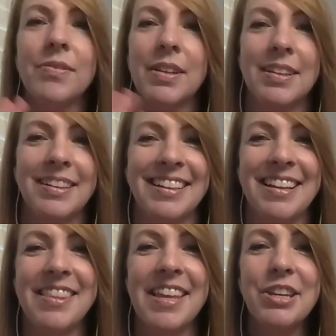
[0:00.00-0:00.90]
you.
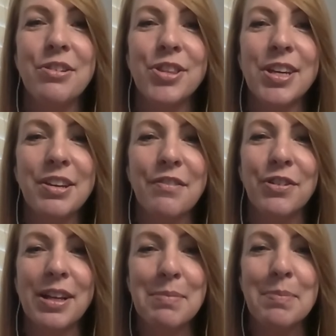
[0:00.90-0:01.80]
Thank you, thank you
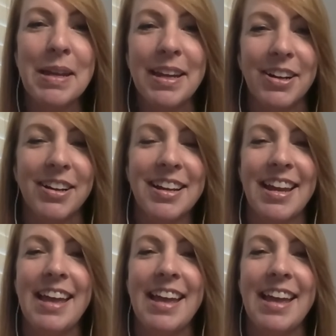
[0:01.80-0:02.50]
for letting me be here. Oh,